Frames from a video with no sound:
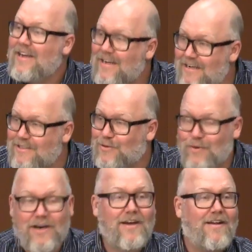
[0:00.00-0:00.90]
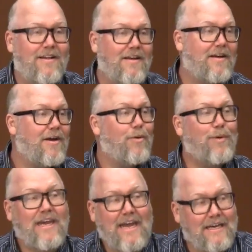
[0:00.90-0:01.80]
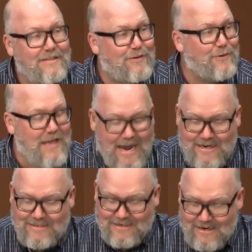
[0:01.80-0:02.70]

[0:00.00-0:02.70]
Israel. We can't do that.